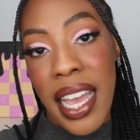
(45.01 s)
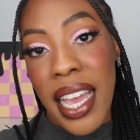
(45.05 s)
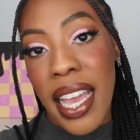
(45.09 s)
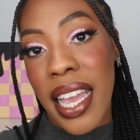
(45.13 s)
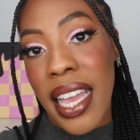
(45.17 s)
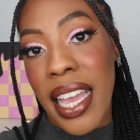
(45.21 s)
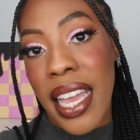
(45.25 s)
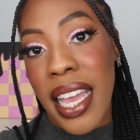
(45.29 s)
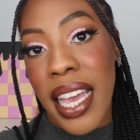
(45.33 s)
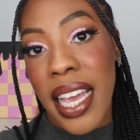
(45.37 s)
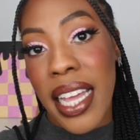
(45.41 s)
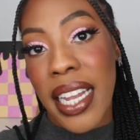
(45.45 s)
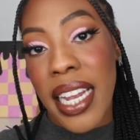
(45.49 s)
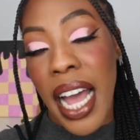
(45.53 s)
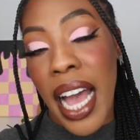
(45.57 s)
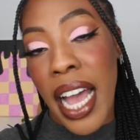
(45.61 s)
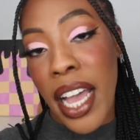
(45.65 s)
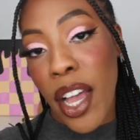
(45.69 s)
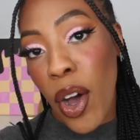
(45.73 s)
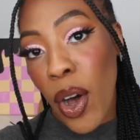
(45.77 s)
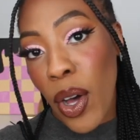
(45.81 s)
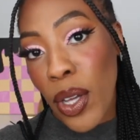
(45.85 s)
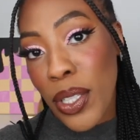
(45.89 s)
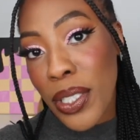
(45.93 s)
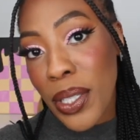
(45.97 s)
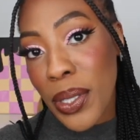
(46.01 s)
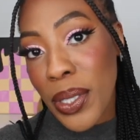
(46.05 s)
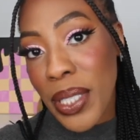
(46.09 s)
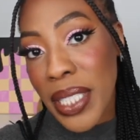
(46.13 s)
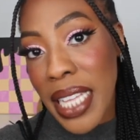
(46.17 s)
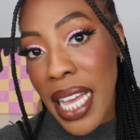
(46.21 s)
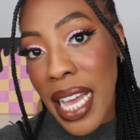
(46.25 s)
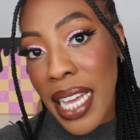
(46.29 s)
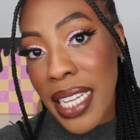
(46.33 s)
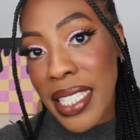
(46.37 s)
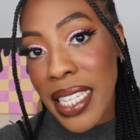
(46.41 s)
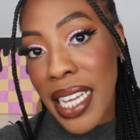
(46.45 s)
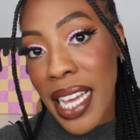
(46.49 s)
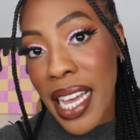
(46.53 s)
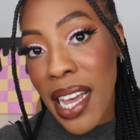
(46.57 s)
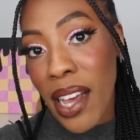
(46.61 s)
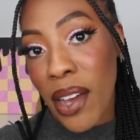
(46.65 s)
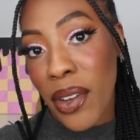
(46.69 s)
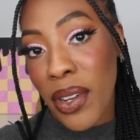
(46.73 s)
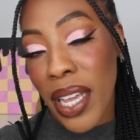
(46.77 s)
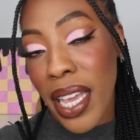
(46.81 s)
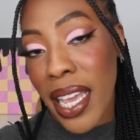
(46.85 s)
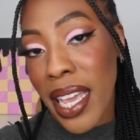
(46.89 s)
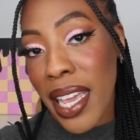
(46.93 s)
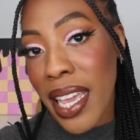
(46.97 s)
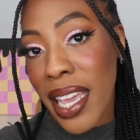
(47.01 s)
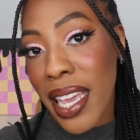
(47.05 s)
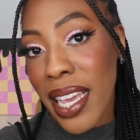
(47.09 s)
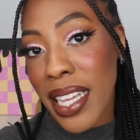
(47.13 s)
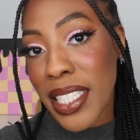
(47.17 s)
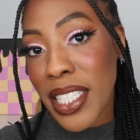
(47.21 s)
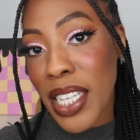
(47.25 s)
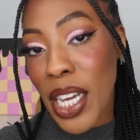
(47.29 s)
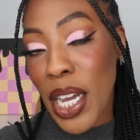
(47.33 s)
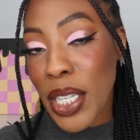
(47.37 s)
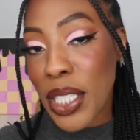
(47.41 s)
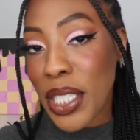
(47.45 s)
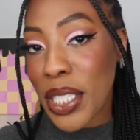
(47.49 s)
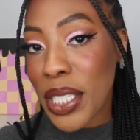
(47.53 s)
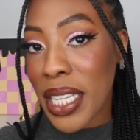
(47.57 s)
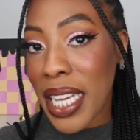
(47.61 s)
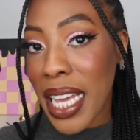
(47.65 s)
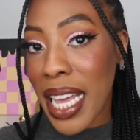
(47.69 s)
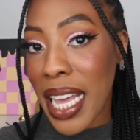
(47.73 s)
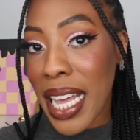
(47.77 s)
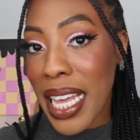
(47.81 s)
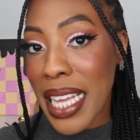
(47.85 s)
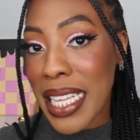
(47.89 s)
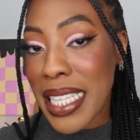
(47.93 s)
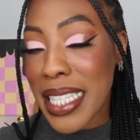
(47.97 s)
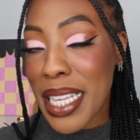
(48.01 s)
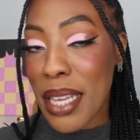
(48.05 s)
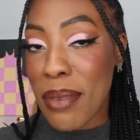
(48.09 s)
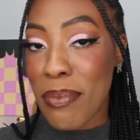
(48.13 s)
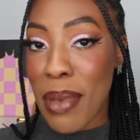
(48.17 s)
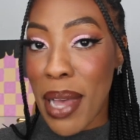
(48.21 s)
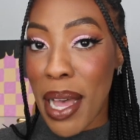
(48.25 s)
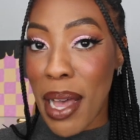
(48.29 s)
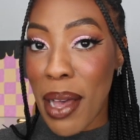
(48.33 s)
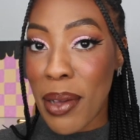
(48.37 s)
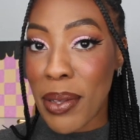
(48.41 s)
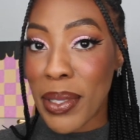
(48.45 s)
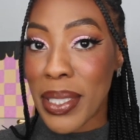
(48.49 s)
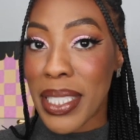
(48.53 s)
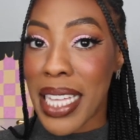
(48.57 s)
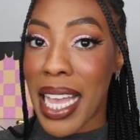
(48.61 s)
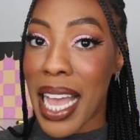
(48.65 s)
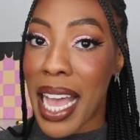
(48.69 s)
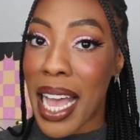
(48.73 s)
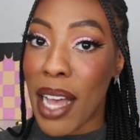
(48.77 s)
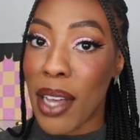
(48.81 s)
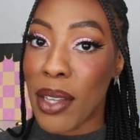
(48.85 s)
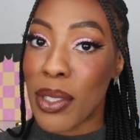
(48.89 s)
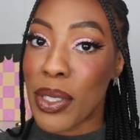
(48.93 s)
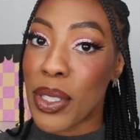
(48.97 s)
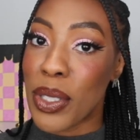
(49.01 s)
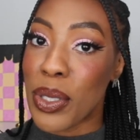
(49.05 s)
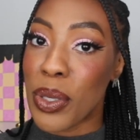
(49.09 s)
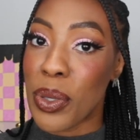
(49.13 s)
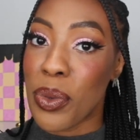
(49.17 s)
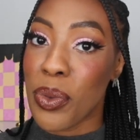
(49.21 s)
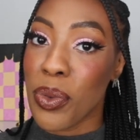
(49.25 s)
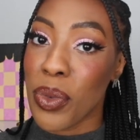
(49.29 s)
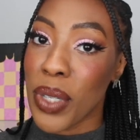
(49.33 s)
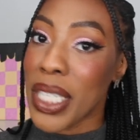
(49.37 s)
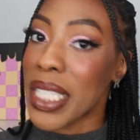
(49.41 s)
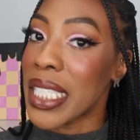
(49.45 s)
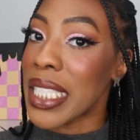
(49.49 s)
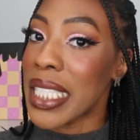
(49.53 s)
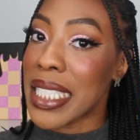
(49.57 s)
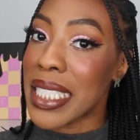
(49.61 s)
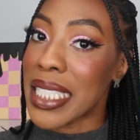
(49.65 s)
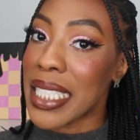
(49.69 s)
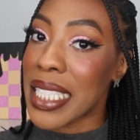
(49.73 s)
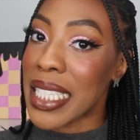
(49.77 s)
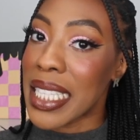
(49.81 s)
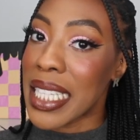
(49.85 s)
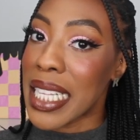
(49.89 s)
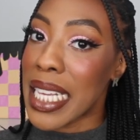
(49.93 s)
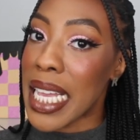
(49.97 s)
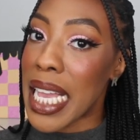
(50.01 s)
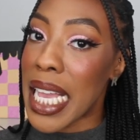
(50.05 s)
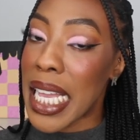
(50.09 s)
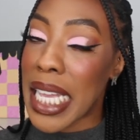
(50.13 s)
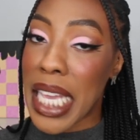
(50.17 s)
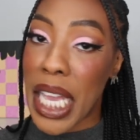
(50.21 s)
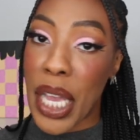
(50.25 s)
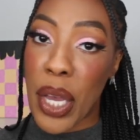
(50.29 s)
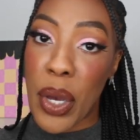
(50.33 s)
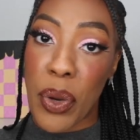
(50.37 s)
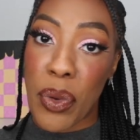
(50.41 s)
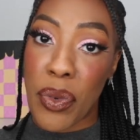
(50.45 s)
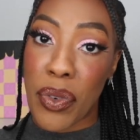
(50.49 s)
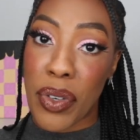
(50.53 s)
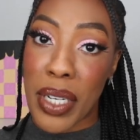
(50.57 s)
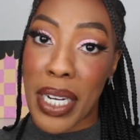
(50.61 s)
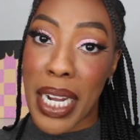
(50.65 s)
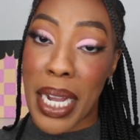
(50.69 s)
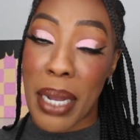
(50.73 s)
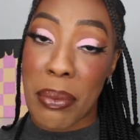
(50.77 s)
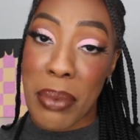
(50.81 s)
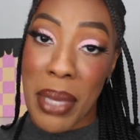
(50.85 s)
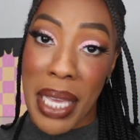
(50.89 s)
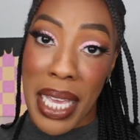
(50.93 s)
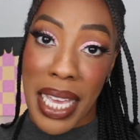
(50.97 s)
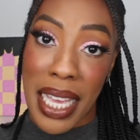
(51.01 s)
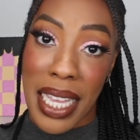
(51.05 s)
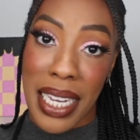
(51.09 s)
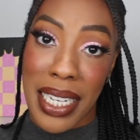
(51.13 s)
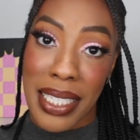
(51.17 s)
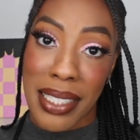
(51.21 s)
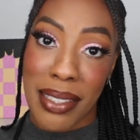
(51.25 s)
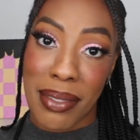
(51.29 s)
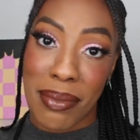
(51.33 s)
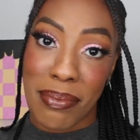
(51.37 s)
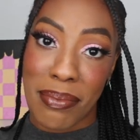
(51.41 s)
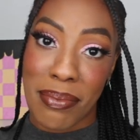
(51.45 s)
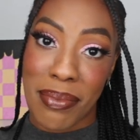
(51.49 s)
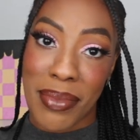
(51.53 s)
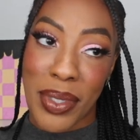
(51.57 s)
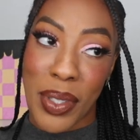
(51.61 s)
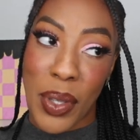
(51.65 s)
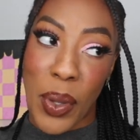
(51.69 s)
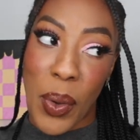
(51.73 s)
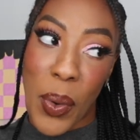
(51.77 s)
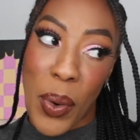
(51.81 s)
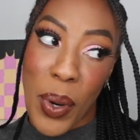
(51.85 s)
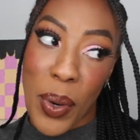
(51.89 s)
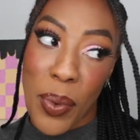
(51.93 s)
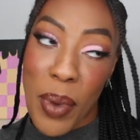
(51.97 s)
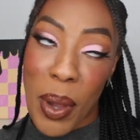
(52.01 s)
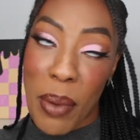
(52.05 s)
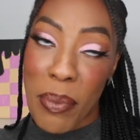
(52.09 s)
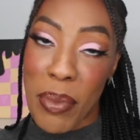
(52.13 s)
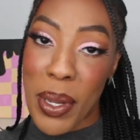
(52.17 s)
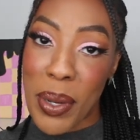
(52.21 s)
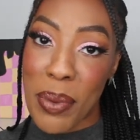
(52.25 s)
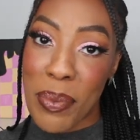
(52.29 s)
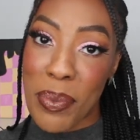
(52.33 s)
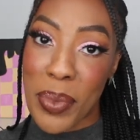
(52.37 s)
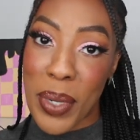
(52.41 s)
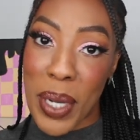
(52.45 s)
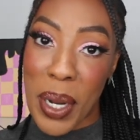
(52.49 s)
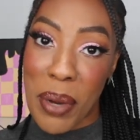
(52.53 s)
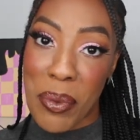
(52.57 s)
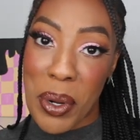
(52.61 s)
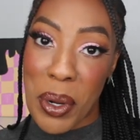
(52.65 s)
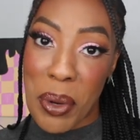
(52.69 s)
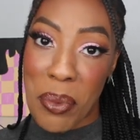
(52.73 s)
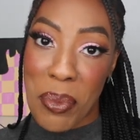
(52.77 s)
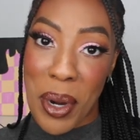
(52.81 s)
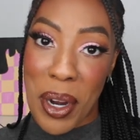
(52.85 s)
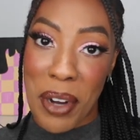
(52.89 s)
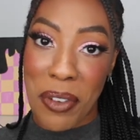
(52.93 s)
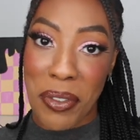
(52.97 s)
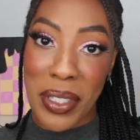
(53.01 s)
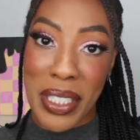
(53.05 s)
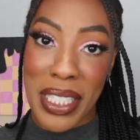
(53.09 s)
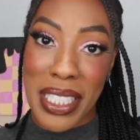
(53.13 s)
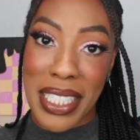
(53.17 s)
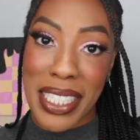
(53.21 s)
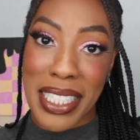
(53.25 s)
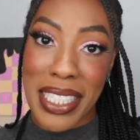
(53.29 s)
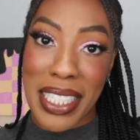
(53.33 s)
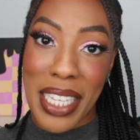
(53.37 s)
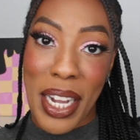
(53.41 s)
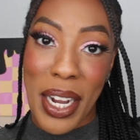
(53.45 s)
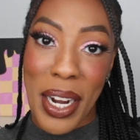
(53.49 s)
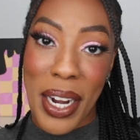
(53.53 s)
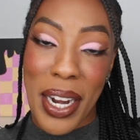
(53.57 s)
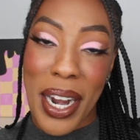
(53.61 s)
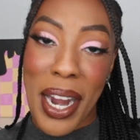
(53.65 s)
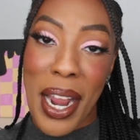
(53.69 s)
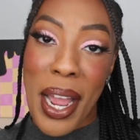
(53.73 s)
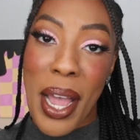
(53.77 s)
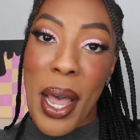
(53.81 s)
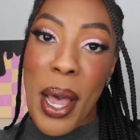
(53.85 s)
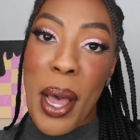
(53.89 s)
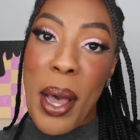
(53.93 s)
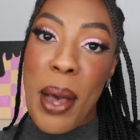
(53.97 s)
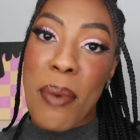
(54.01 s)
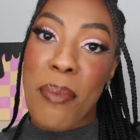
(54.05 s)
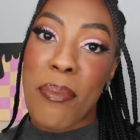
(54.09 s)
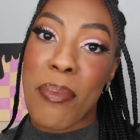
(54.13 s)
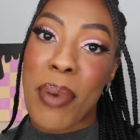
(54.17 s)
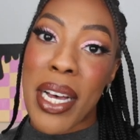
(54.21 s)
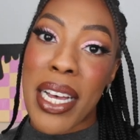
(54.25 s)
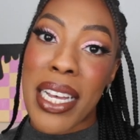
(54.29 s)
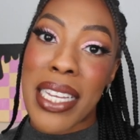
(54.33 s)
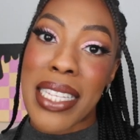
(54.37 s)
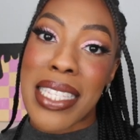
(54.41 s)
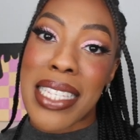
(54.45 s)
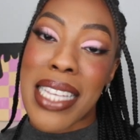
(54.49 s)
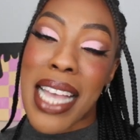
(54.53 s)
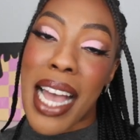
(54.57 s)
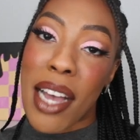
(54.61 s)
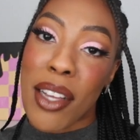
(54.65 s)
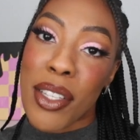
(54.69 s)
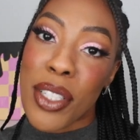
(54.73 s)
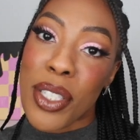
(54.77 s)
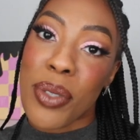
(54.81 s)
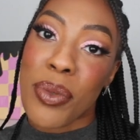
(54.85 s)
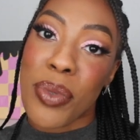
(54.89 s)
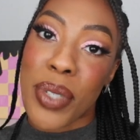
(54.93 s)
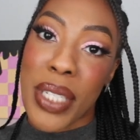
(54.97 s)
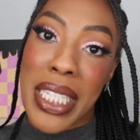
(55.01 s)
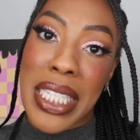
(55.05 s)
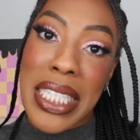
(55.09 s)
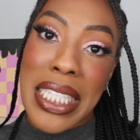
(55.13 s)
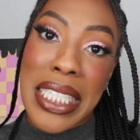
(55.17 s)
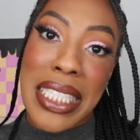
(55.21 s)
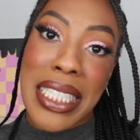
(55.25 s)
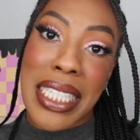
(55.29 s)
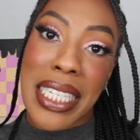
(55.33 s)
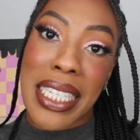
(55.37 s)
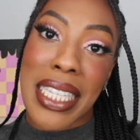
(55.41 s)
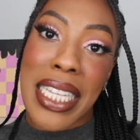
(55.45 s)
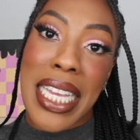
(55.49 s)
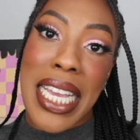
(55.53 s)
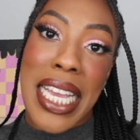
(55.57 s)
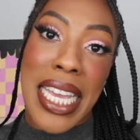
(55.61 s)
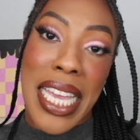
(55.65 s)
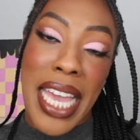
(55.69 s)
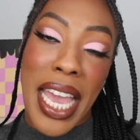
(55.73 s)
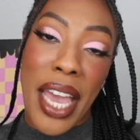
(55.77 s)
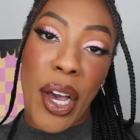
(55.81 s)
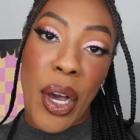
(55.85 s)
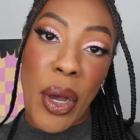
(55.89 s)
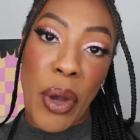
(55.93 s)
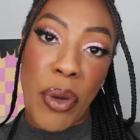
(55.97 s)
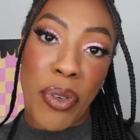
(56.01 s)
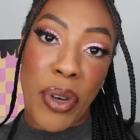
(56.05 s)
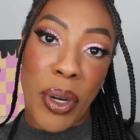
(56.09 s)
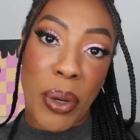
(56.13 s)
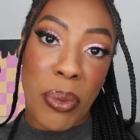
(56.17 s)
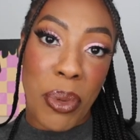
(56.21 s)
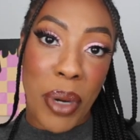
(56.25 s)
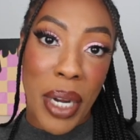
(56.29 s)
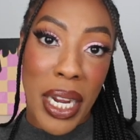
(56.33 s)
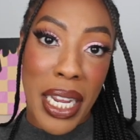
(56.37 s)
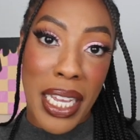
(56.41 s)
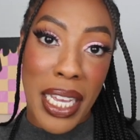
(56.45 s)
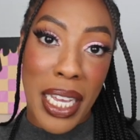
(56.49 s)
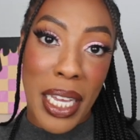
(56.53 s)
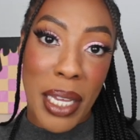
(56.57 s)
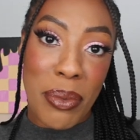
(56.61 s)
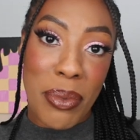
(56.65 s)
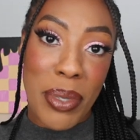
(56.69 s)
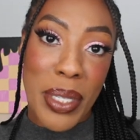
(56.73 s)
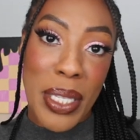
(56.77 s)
And I also sat down and talked to you guys about how to realistically get over a man or woman, whatever your preferences are, but how to realistically get over a breakup.